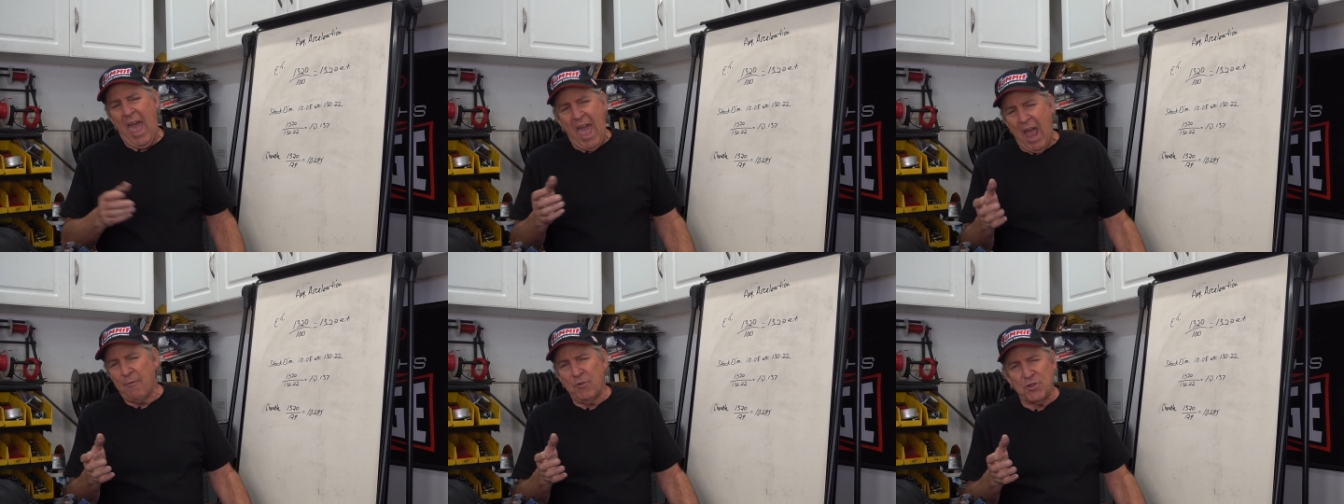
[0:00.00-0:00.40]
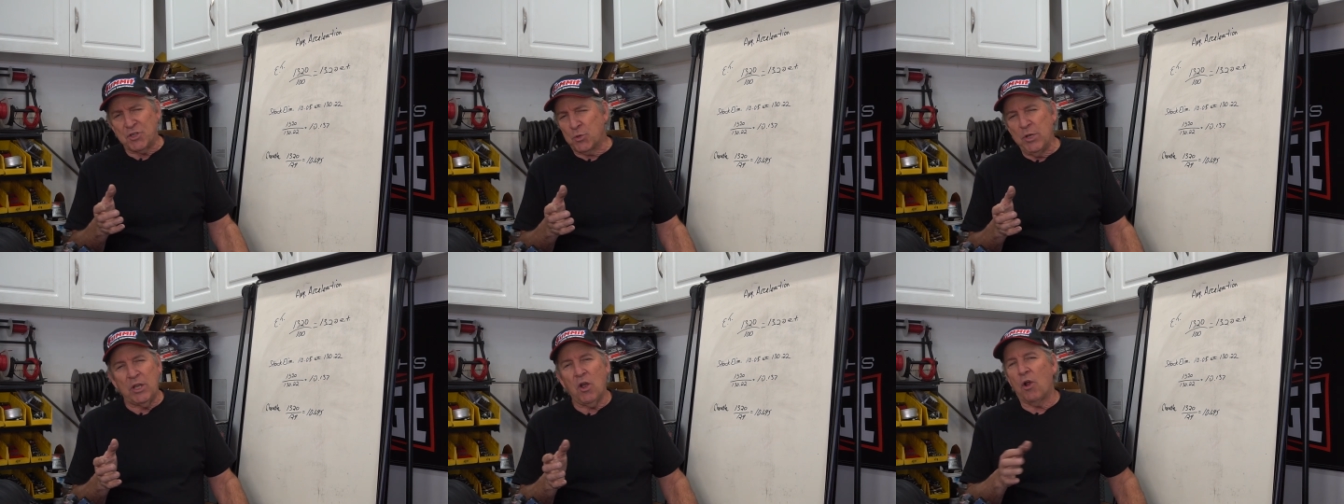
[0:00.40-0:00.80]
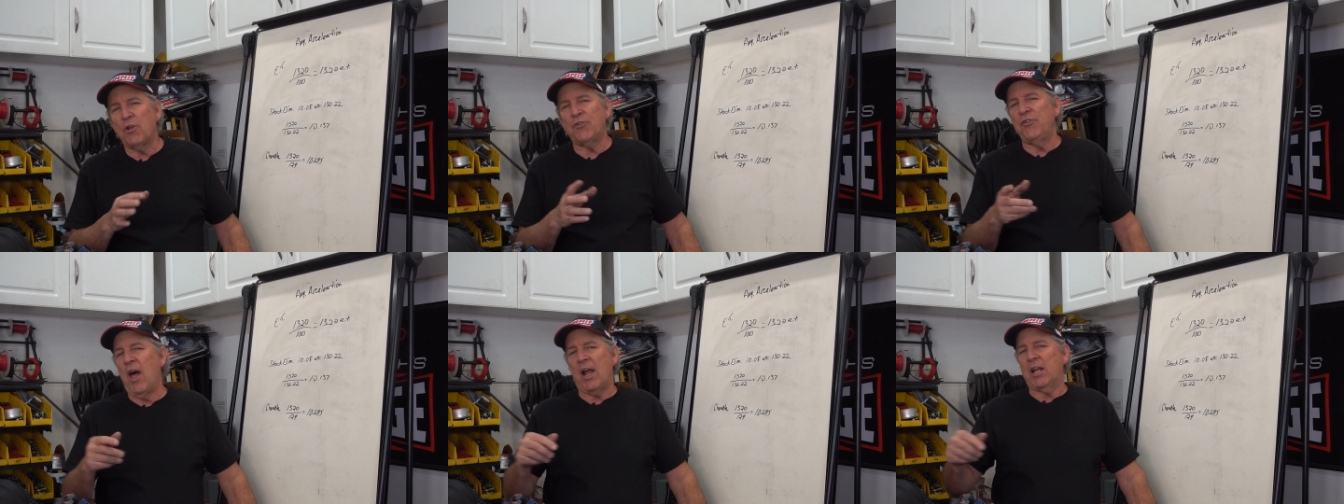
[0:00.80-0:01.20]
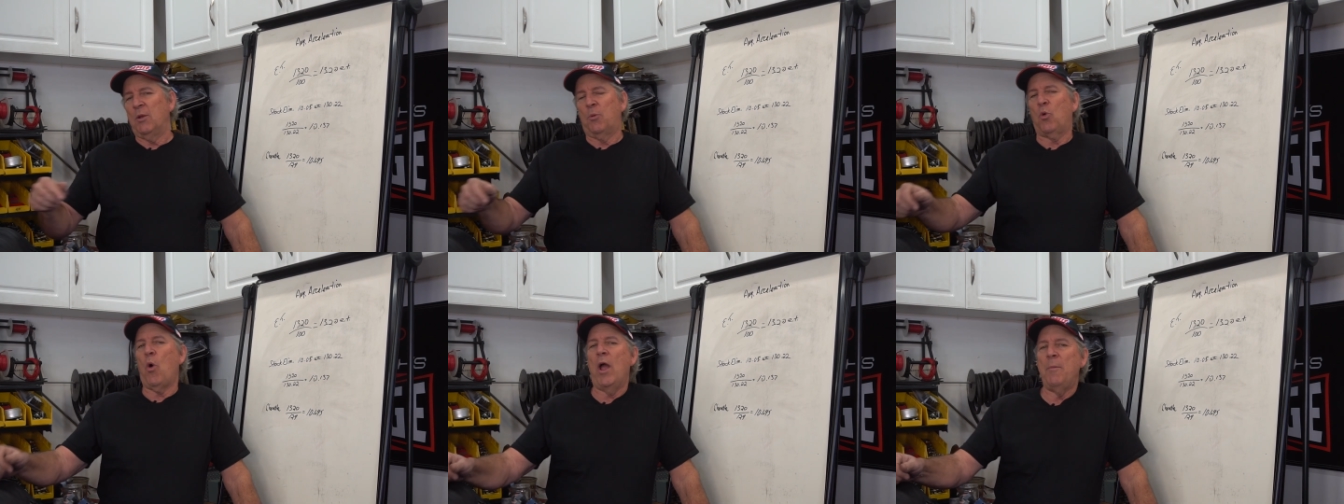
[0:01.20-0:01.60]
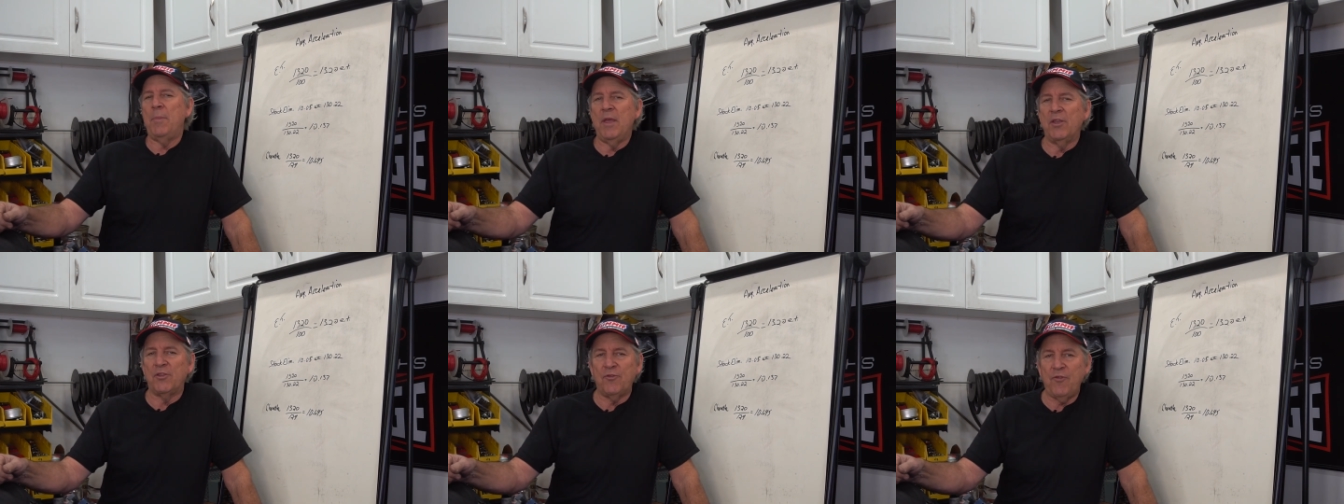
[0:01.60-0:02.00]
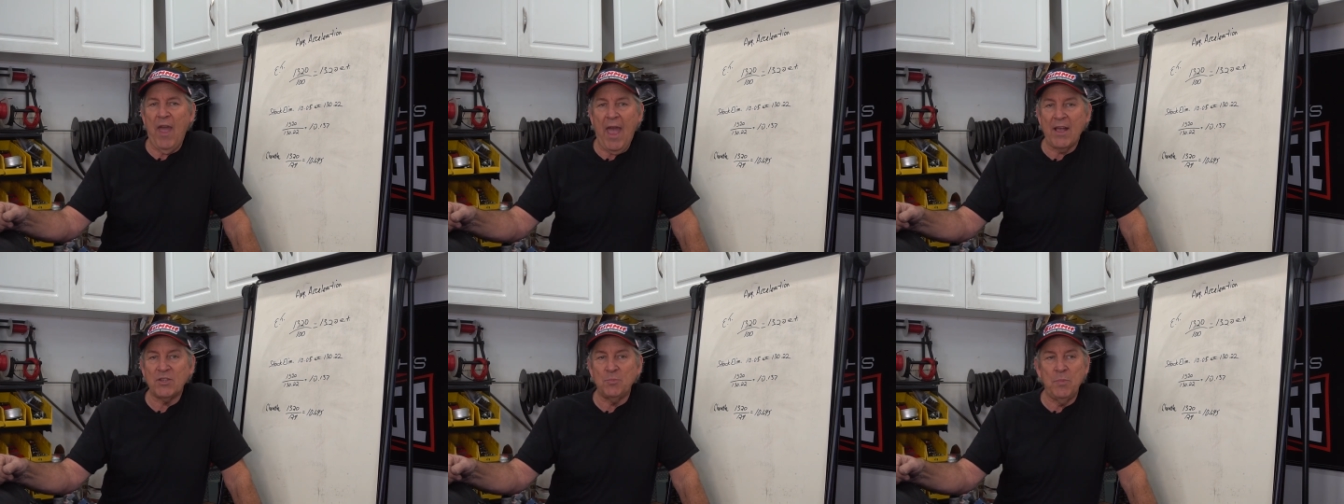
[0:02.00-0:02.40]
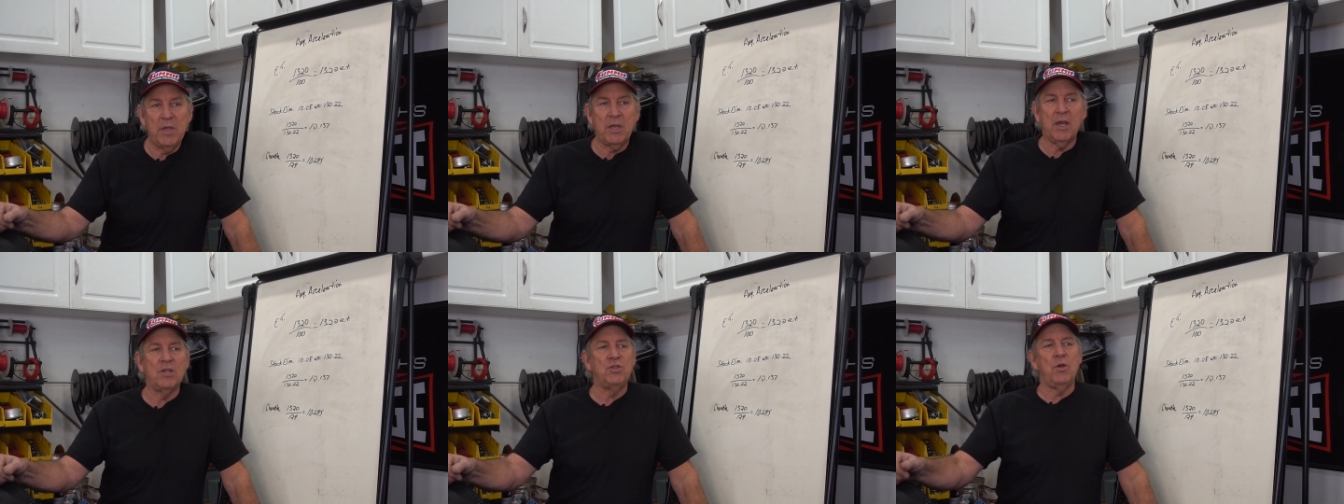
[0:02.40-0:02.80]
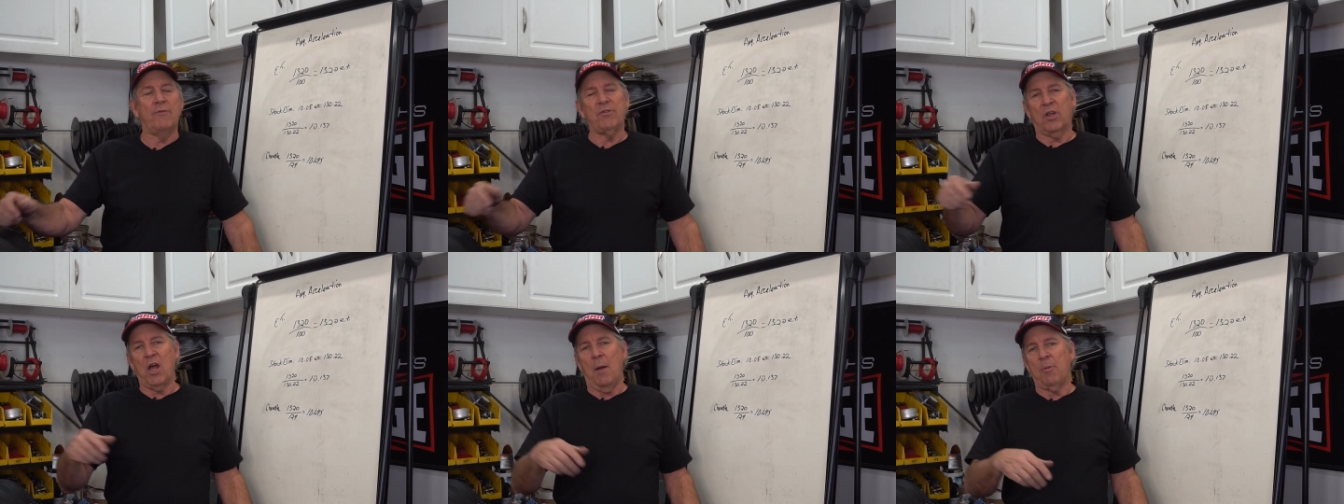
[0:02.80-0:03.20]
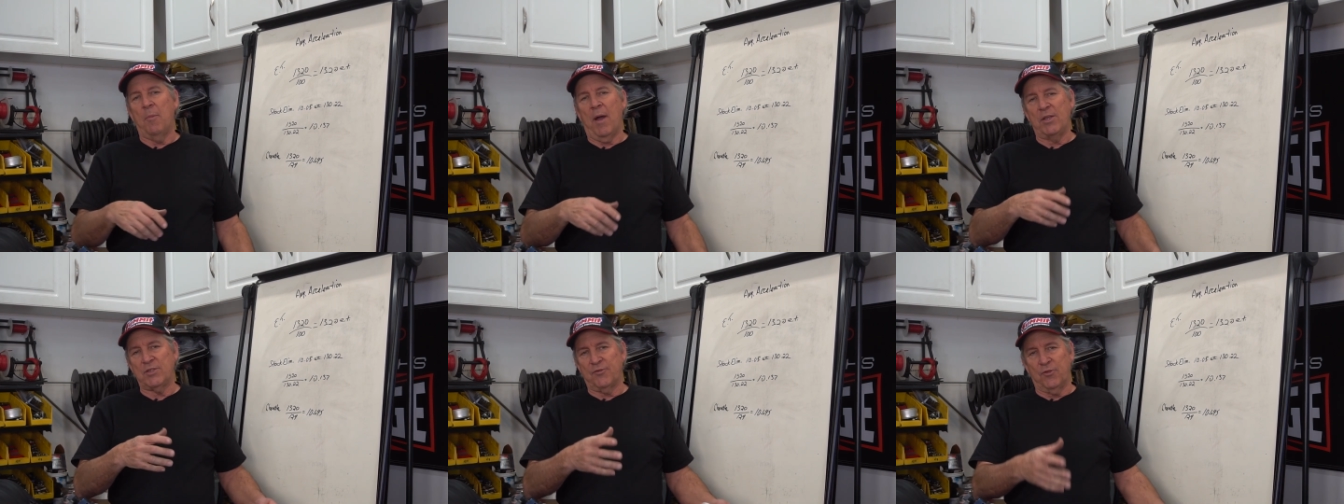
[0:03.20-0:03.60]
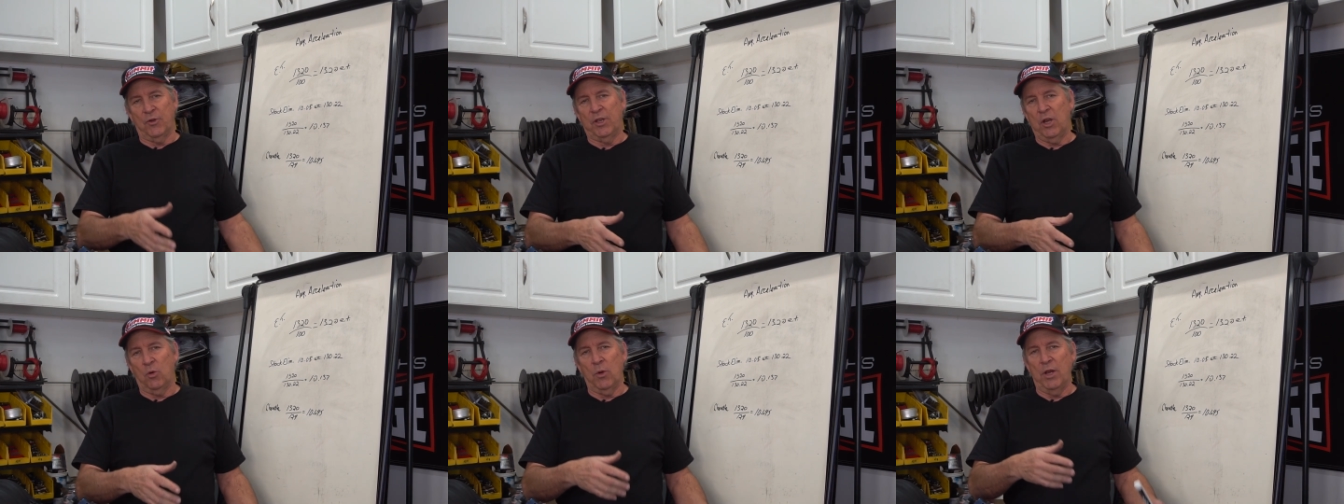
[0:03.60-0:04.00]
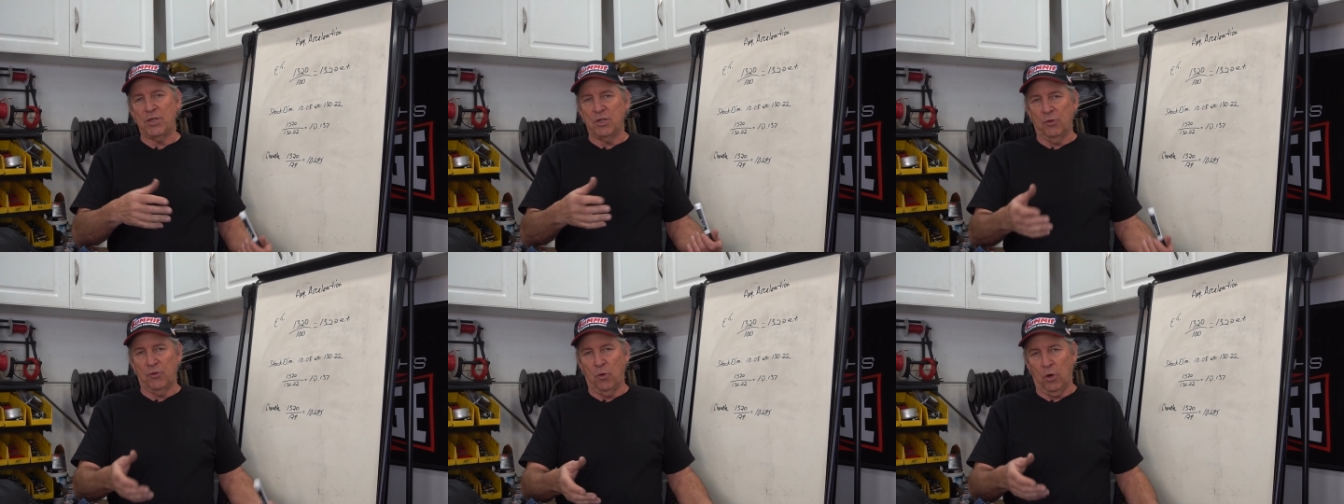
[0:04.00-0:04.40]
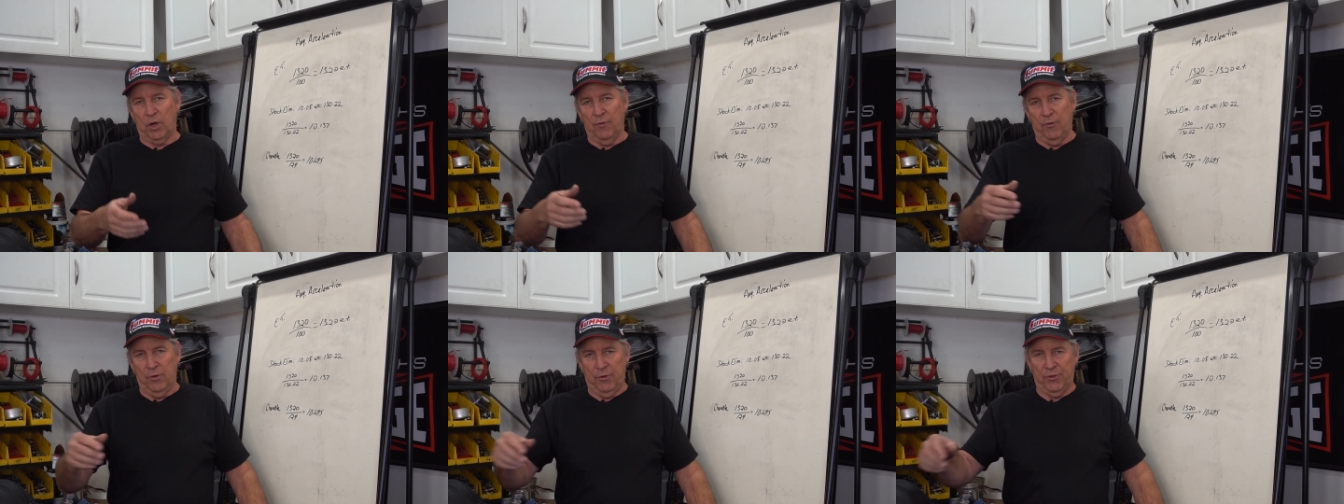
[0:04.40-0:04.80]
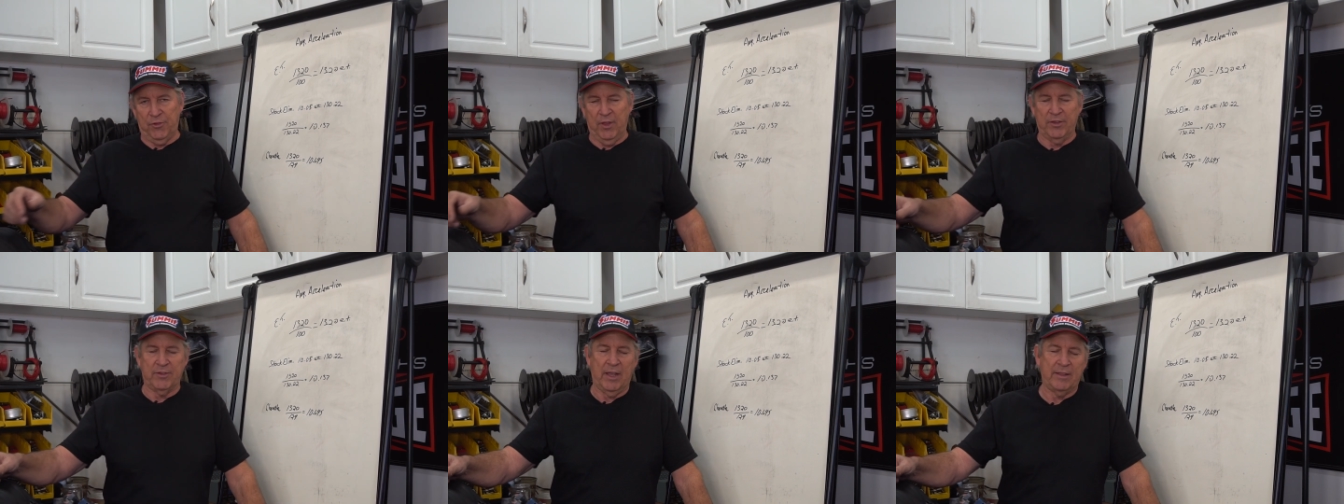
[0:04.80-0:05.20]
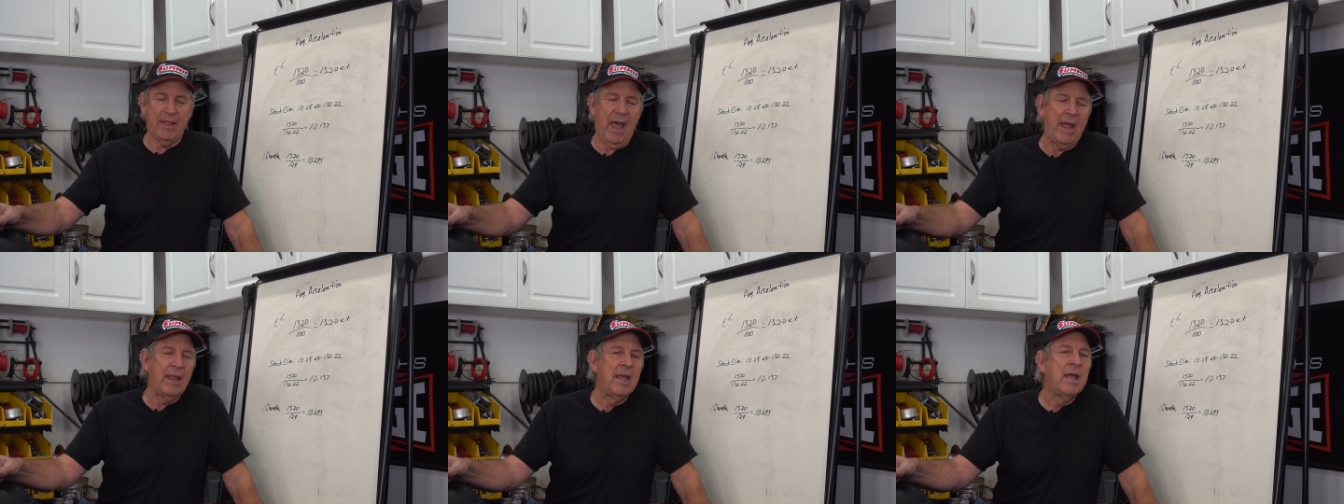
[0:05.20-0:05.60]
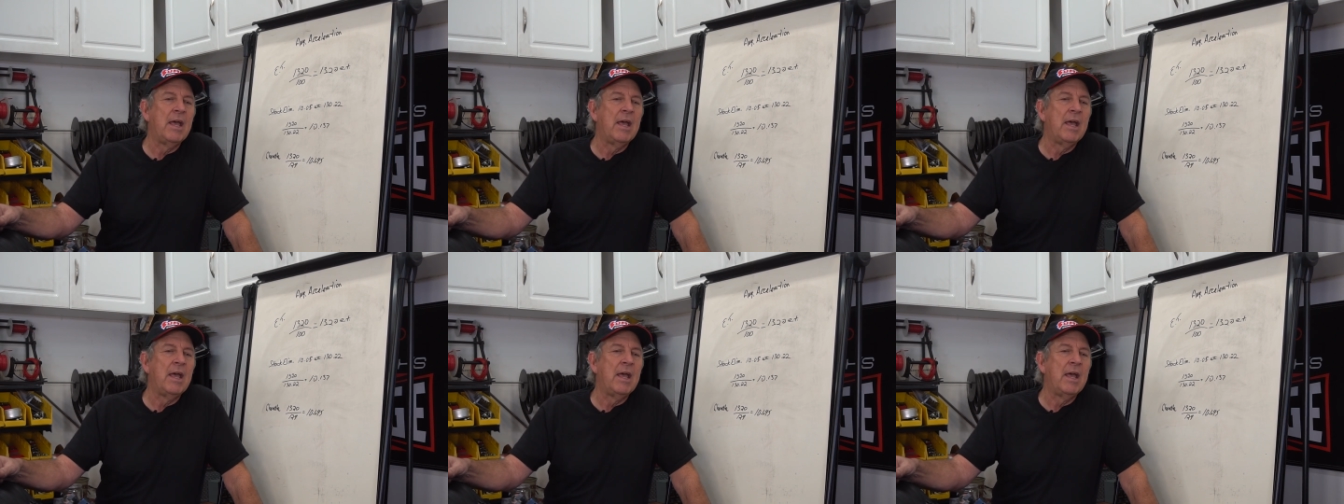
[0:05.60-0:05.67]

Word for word: Average street car is not going to quite be as fast because you have to compromise it for gear ratio, torque converters, things like that.